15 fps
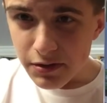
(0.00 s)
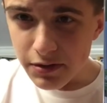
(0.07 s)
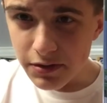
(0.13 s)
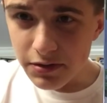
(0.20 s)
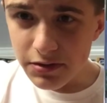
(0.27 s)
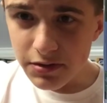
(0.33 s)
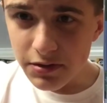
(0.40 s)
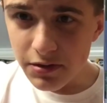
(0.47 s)

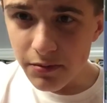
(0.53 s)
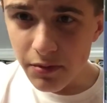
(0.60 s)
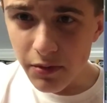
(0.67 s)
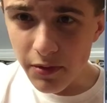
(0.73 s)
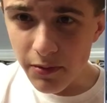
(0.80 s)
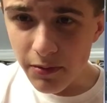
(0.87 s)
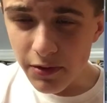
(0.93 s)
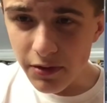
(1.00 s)
the
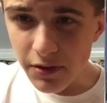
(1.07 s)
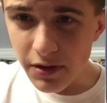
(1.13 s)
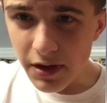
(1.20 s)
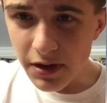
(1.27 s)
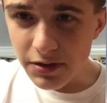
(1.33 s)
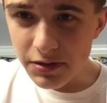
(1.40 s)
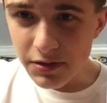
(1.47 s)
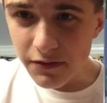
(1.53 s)
point where you can
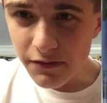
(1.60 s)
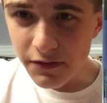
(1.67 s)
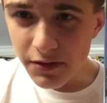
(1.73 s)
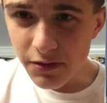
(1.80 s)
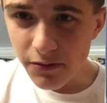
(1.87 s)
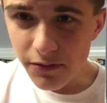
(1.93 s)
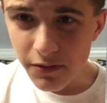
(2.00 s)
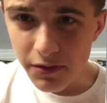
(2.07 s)
actually
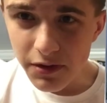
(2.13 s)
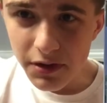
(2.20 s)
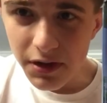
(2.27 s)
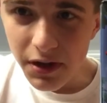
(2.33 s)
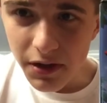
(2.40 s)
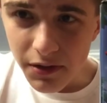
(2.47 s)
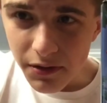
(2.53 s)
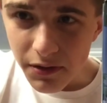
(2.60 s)
feel for the
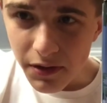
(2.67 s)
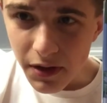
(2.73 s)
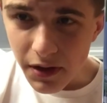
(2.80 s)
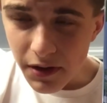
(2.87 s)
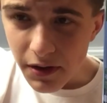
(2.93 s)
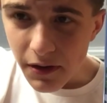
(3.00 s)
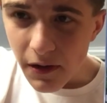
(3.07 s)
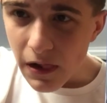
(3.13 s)
death,
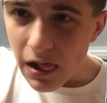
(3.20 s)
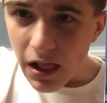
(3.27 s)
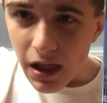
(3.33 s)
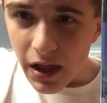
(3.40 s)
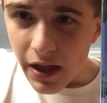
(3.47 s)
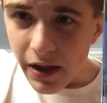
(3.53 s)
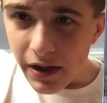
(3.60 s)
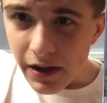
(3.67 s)
and
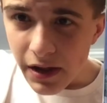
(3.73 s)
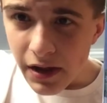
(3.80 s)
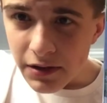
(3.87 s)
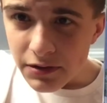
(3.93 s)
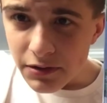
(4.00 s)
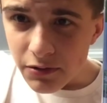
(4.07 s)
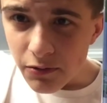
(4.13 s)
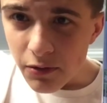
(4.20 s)
it
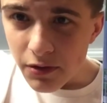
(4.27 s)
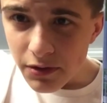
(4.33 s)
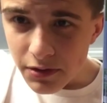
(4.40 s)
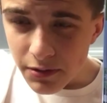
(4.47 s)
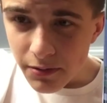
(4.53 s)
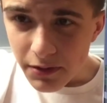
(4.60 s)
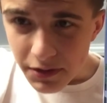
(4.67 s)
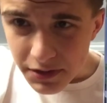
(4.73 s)
actually
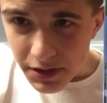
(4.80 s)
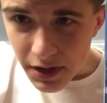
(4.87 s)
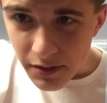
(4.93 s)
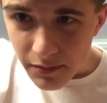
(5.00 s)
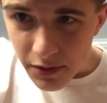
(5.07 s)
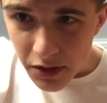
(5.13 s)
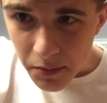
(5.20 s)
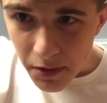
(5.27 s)
works for a
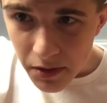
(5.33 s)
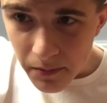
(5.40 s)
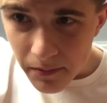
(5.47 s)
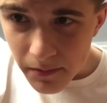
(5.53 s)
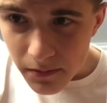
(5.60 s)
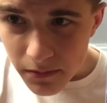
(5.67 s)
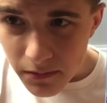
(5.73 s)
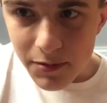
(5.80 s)
sad moment.
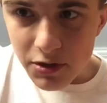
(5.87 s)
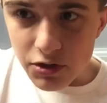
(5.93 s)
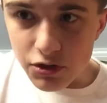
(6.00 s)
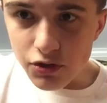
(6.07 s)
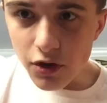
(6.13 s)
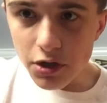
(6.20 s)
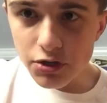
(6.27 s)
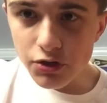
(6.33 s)
I mean, the
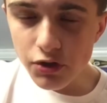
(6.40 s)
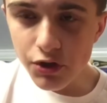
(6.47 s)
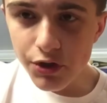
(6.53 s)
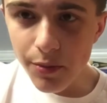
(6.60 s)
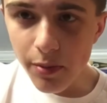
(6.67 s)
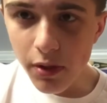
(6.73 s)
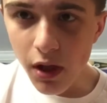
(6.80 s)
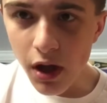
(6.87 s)
structure of
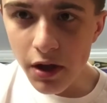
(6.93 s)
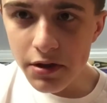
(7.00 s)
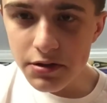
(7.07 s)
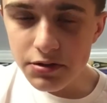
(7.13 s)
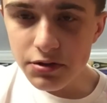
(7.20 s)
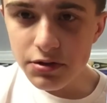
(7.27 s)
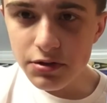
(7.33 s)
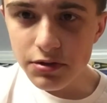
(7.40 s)
the plot
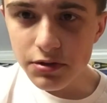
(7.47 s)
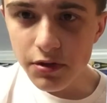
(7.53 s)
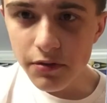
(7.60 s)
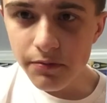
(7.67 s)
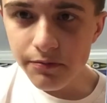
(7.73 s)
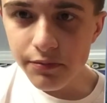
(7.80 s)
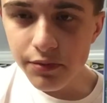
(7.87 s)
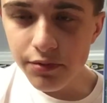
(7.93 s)
is just
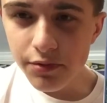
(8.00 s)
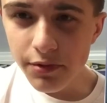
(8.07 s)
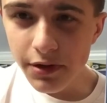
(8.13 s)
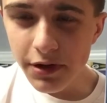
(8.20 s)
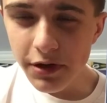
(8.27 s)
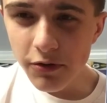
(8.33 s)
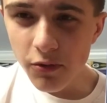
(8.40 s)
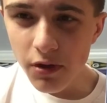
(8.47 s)
done
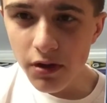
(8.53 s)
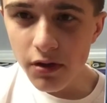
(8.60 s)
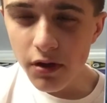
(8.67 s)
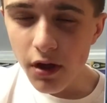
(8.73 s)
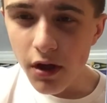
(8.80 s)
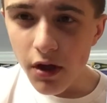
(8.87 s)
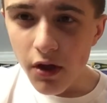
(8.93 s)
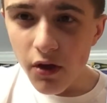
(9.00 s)
pretty
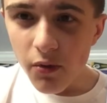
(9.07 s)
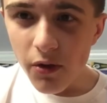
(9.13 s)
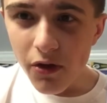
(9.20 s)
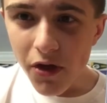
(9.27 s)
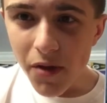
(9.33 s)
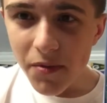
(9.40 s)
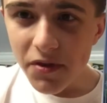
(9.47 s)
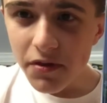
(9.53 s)
well.
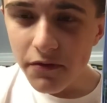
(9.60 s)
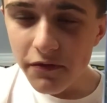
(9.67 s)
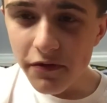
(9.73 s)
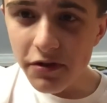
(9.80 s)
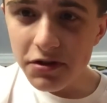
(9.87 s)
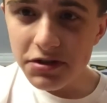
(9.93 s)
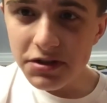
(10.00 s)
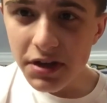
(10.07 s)
Well, I mean, the
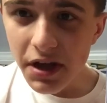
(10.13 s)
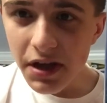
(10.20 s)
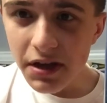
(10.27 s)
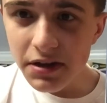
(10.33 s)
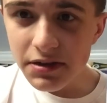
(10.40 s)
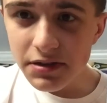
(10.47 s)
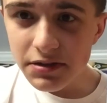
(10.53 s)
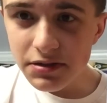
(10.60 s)
first
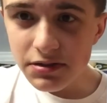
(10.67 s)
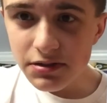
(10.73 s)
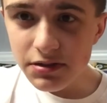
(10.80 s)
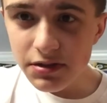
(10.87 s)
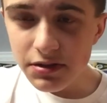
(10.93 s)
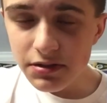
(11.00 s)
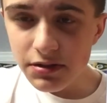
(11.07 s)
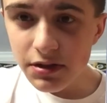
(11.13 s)
act is
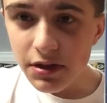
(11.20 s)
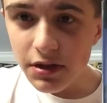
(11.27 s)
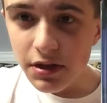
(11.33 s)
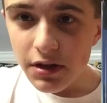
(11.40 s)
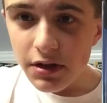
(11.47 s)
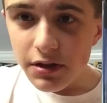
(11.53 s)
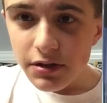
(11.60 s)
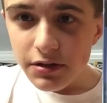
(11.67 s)
basically
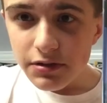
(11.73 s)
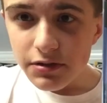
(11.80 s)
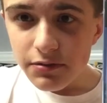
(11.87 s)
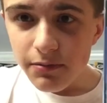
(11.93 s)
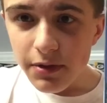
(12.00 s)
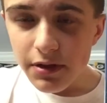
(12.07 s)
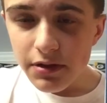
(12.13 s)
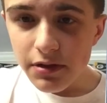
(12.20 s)

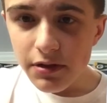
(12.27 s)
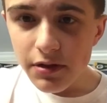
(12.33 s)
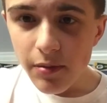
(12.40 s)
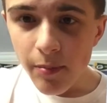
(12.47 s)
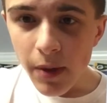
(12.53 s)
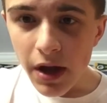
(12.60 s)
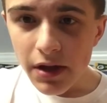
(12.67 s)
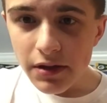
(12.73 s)
the
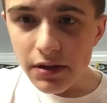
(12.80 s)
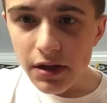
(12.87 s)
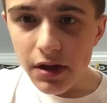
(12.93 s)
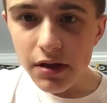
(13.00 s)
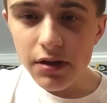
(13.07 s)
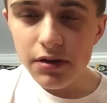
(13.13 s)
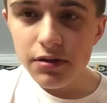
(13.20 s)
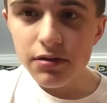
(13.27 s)

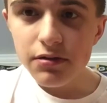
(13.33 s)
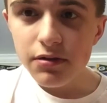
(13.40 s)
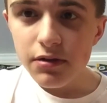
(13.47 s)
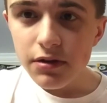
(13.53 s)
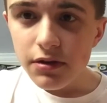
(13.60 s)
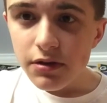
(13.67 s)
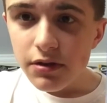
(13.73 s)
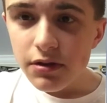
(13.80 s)
montage
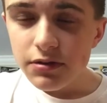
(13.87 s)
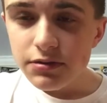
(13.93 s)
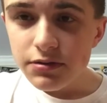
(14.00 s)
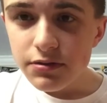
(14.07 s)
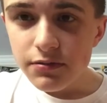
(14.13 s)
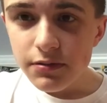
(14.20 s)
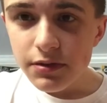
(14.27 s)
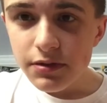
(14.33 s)

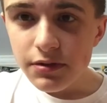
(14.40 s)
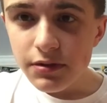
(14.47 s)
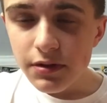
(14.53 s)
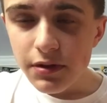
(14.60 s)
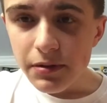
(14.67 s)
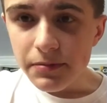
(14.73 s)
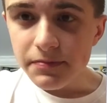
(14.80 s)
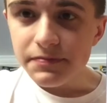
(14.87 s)
of it,
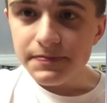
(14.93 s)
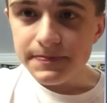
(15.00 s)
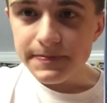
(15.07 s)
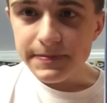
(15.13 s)
and